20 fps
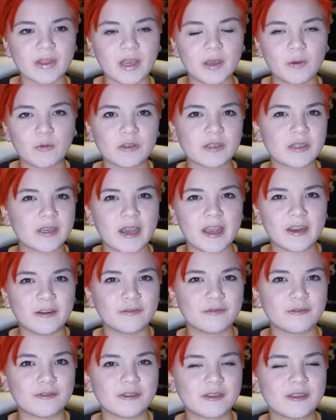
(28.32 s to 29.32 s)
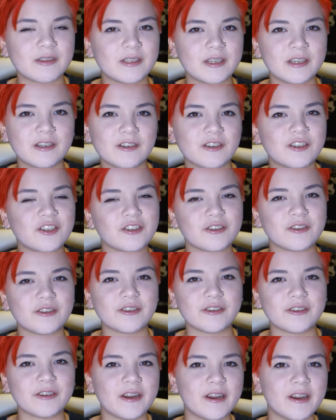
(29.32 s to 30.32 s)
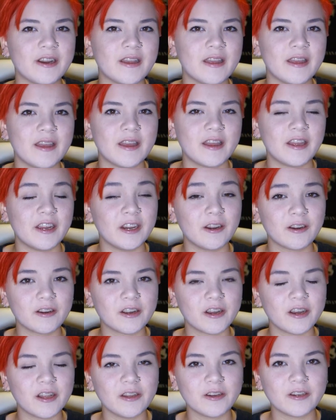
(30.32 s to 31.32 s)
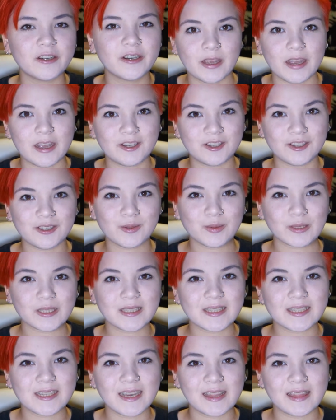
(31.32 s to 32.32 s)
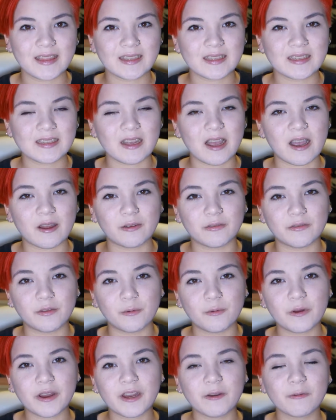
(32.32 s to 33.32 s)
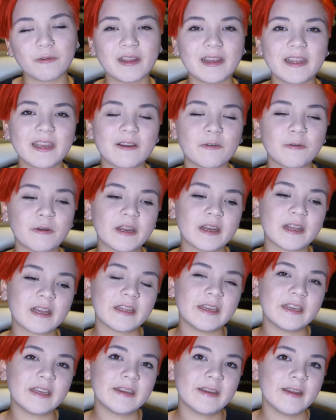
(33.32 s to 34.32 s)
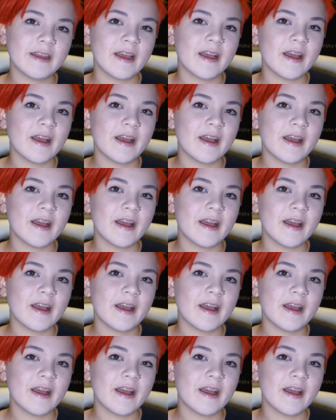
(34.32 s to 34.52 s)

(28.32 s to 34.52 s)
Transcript: It was kind of her signature hair color. I just wanted to get this out of the way really quickly